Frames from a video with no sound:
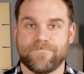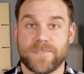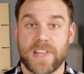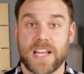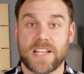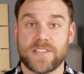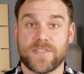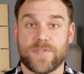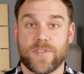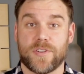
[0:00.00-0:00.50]

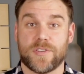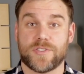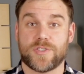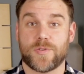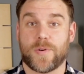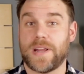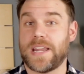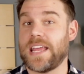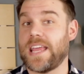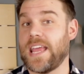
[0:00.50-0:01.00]
Thanks for
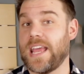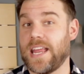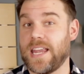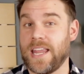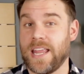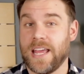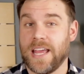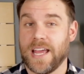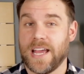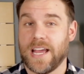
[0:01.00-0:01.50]
joining
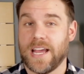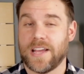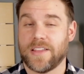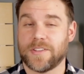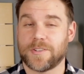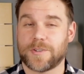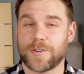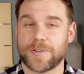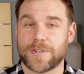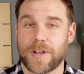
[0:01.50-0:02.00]
in
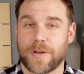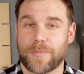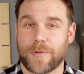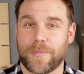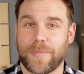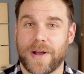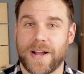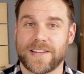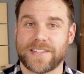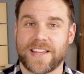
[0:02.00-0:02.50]
the Church
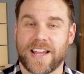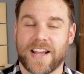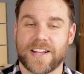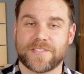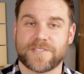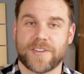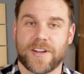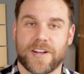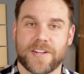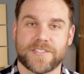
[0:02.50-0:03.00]
Helper
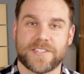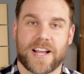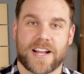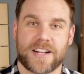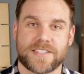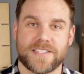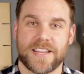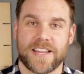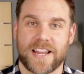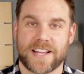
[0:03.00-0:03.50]
podcast. I'll
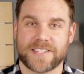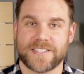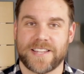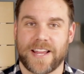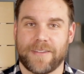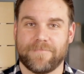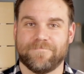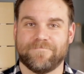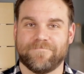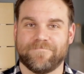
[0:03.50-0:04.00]
talk to you next
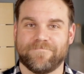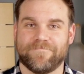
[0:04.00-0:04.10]
time.